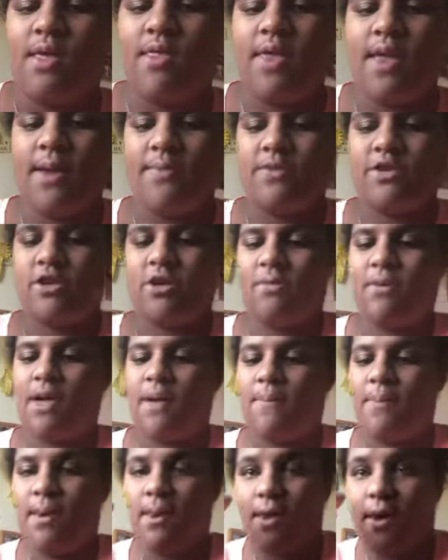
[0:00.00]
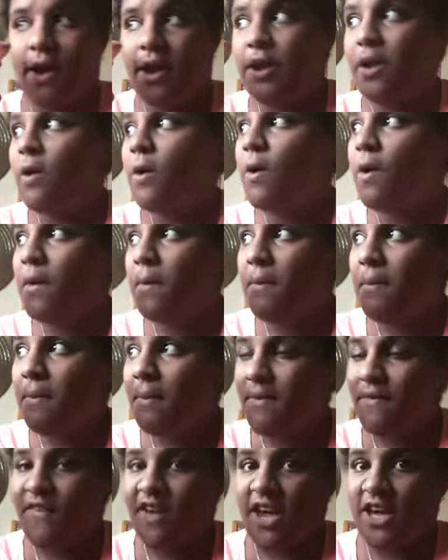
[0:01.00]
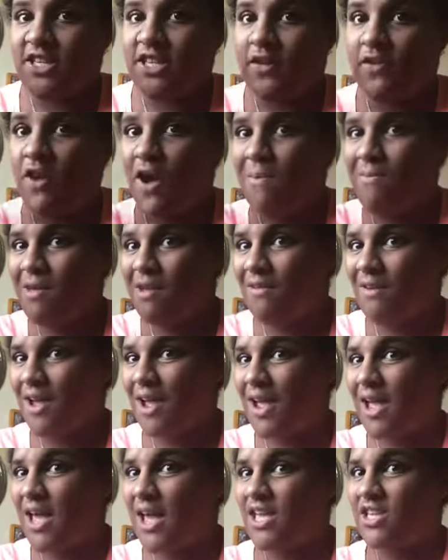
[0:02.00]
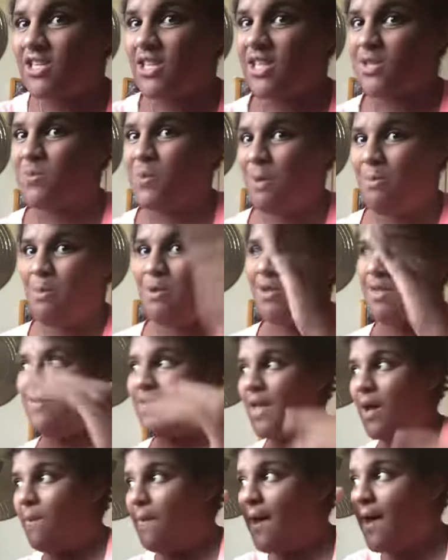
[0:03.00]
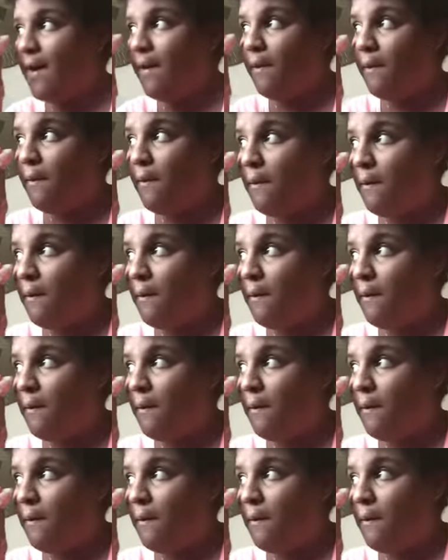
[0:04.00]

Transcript: Then I'm just going to be applying it on my face. I've got a mirror here, so that's why I'm looking that way.